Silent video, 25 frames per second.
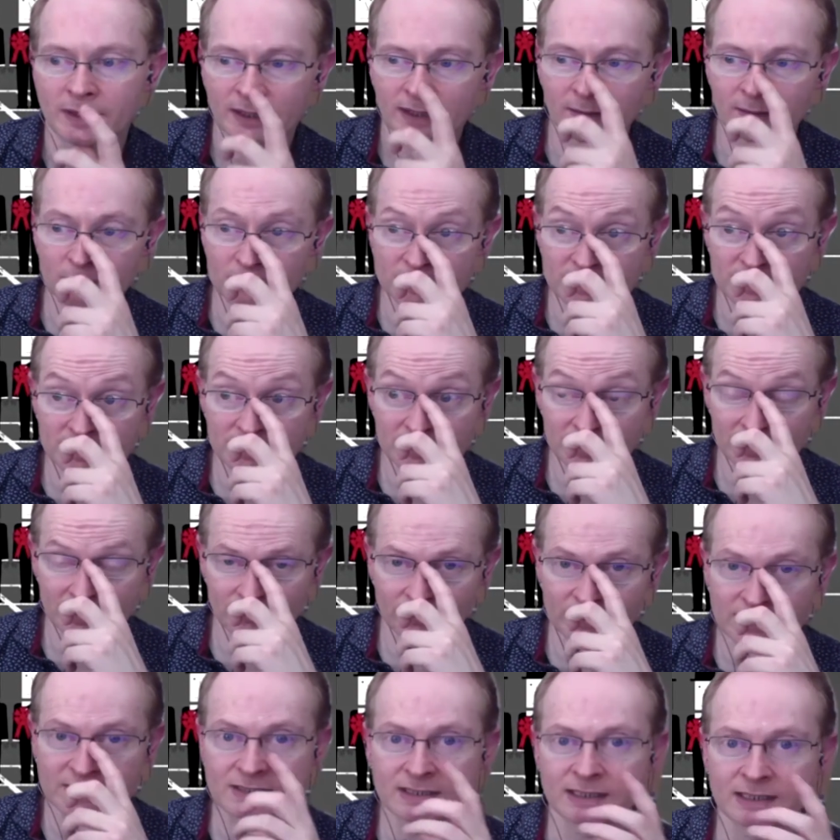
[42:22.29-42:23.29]
And we think
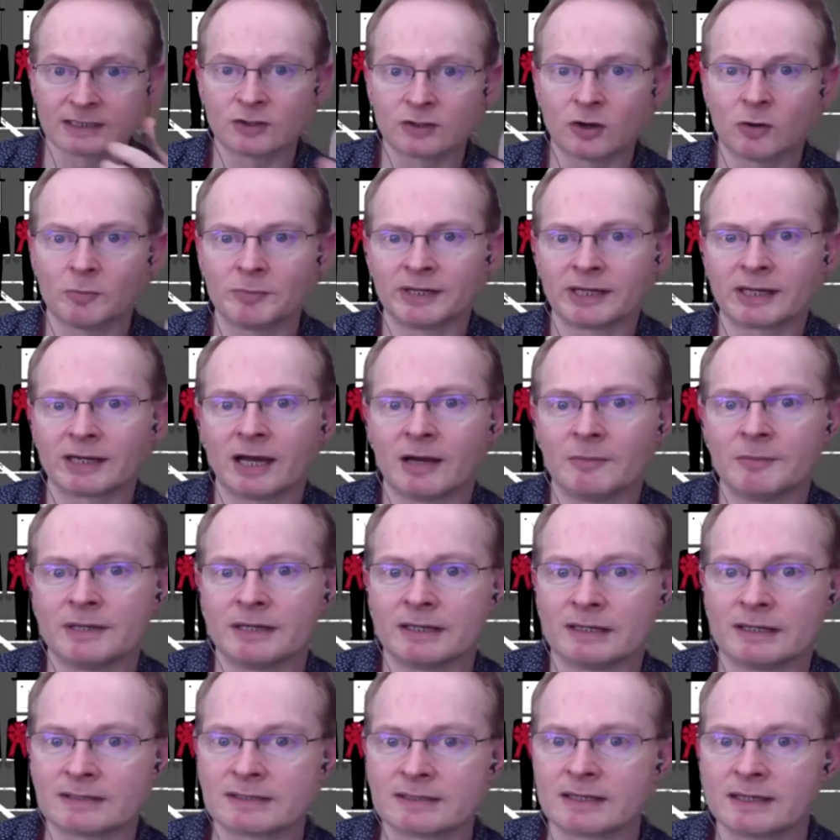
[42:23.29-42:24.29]
recently Dominic
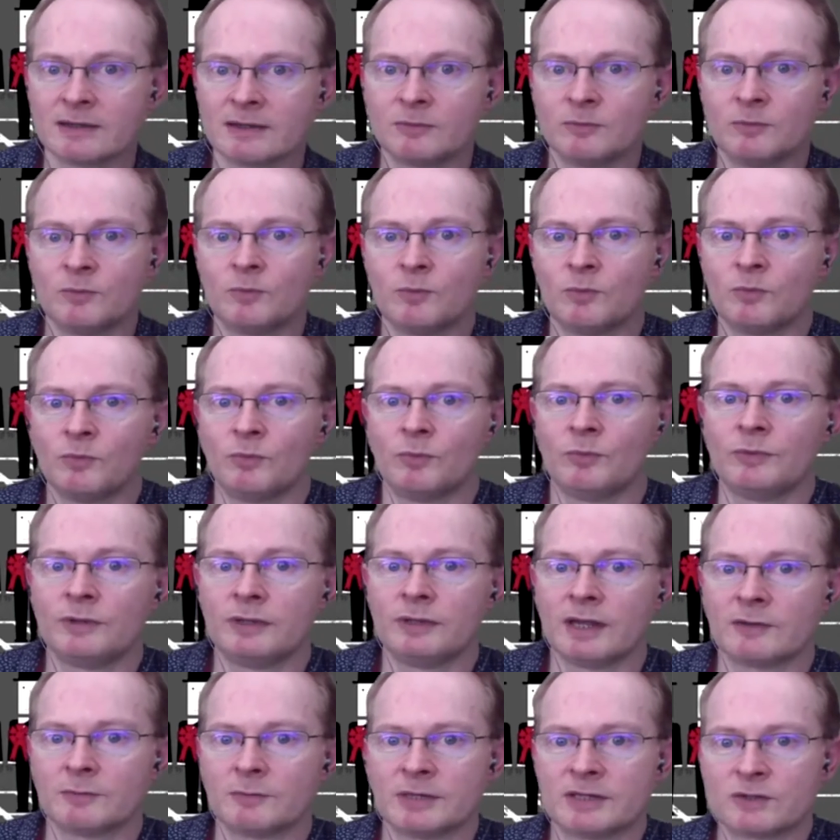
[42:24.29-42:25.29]
Cummings,
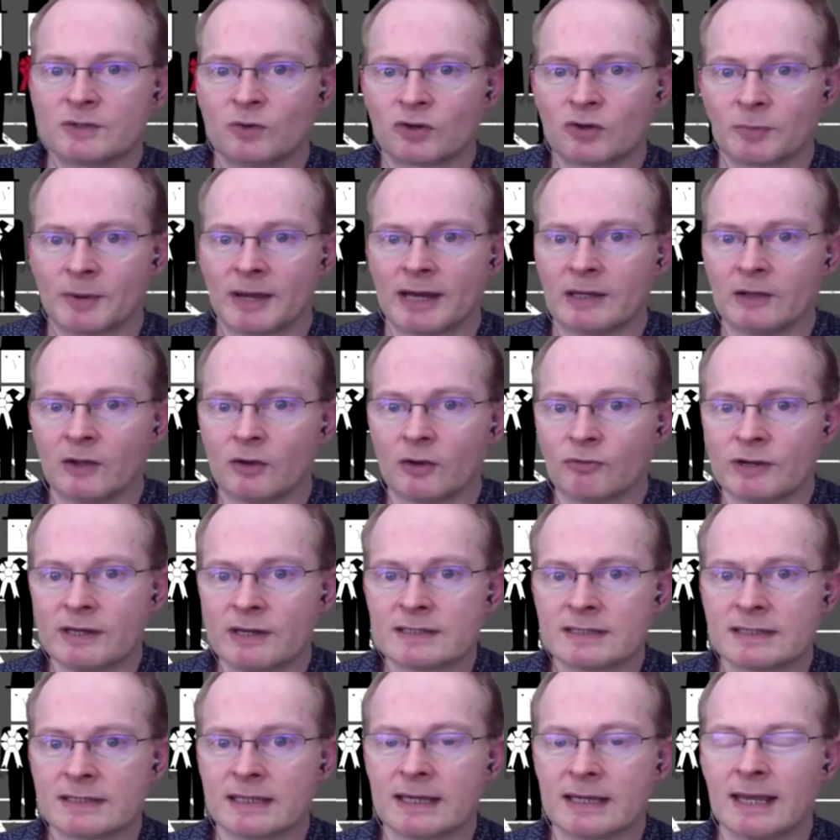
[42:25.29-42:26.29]
has been talked about a lot
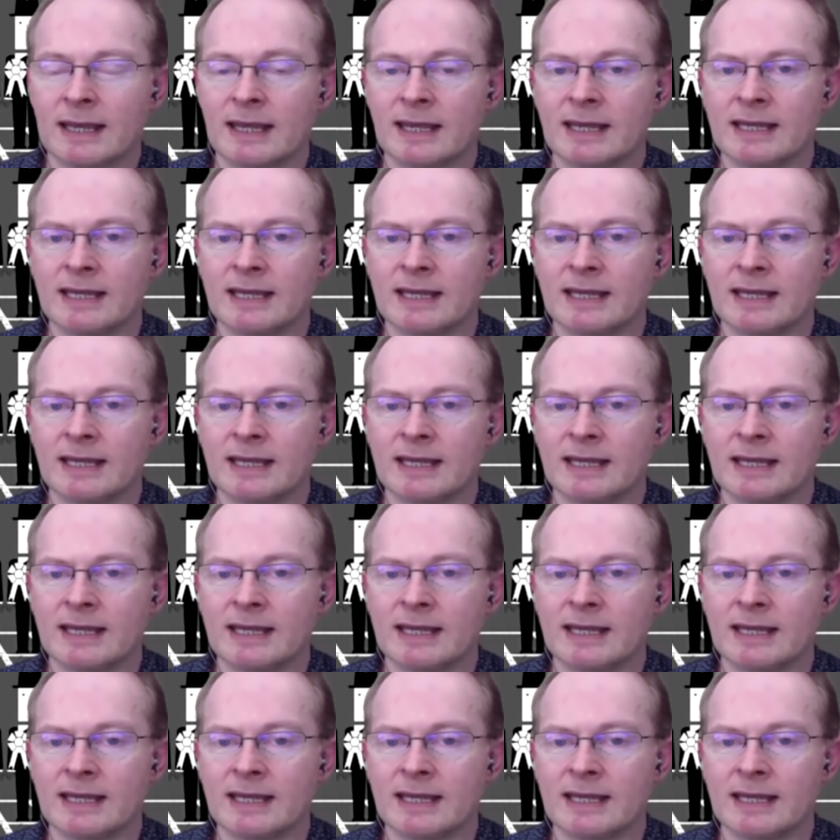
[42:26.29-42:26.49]
recently.